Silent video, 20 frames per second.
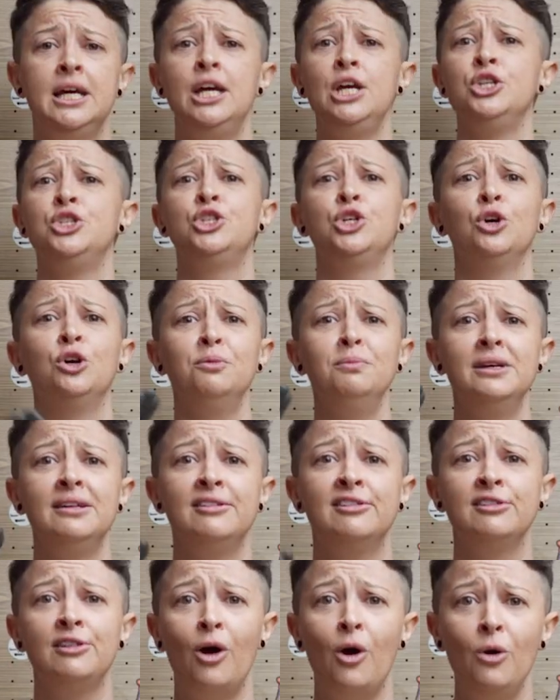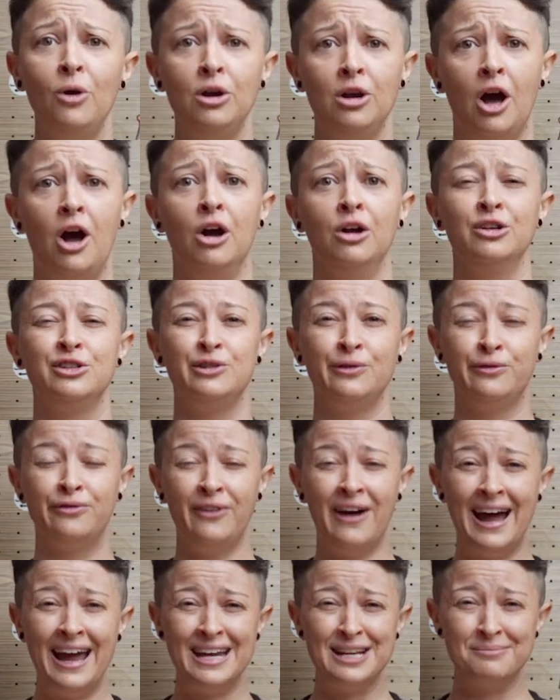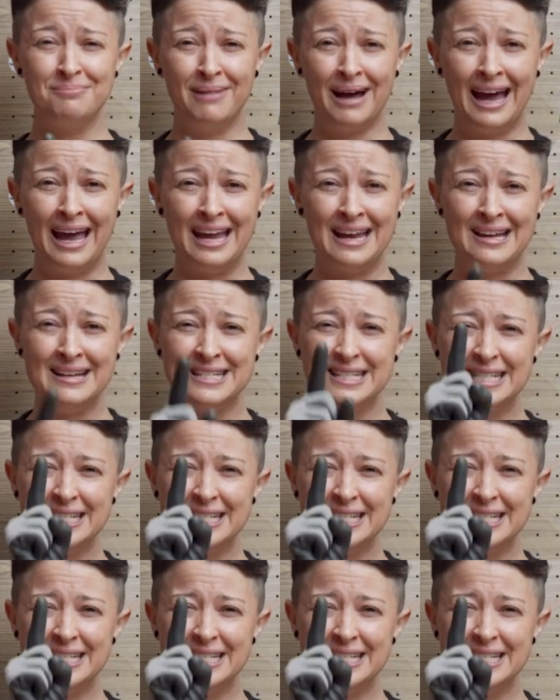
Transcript: It took me so long to find my